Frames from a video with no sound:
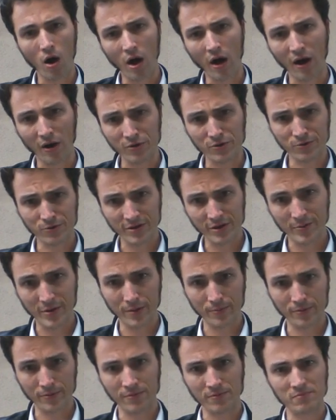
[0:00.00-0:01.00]
elderly
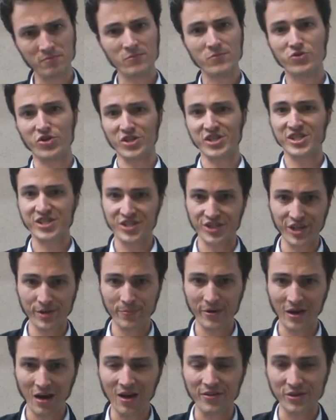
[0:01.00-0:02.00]
people just
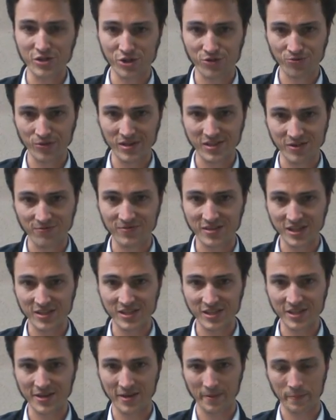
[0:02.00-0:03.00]
sleeping on the streets of
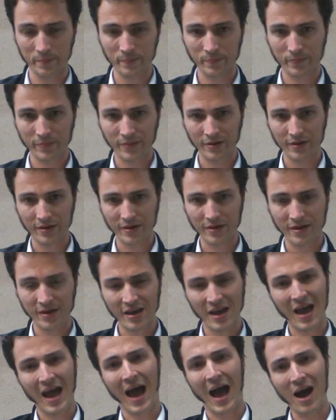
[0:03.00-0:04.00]
DC.
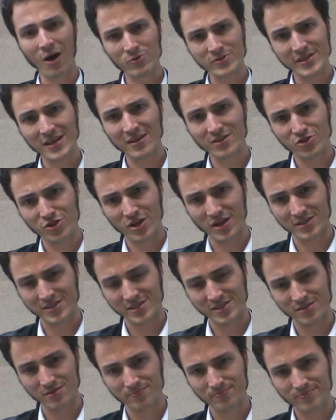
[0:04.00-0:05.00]
How is that
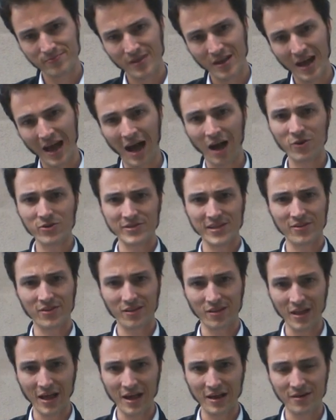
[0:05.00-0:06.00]
just? How is that the
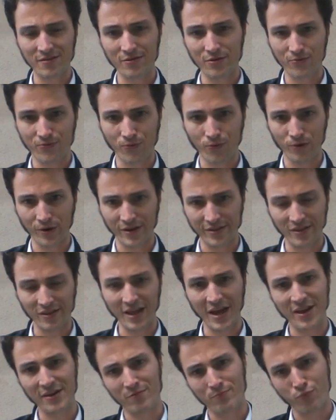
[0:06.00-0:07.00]
land of the free, the
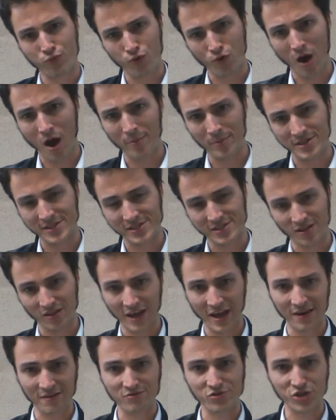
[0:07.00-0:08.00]
land of promise, the
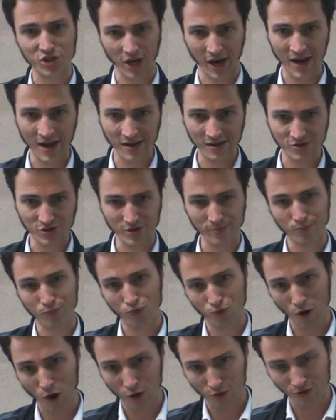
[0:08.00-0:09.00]
land of change and
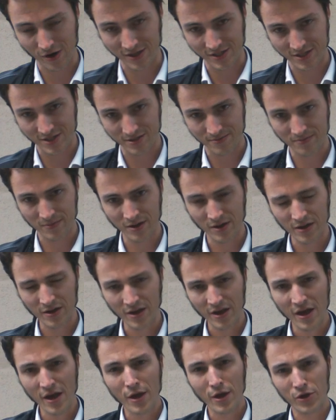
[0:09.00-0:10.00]
progress?
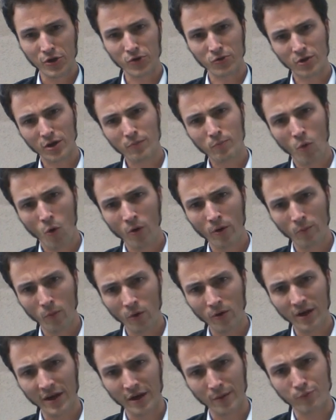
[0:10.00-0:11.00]
You look more and
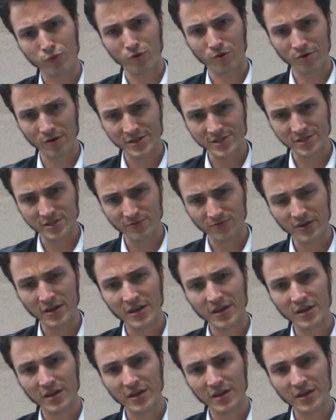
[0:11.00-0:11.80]
more like a progressive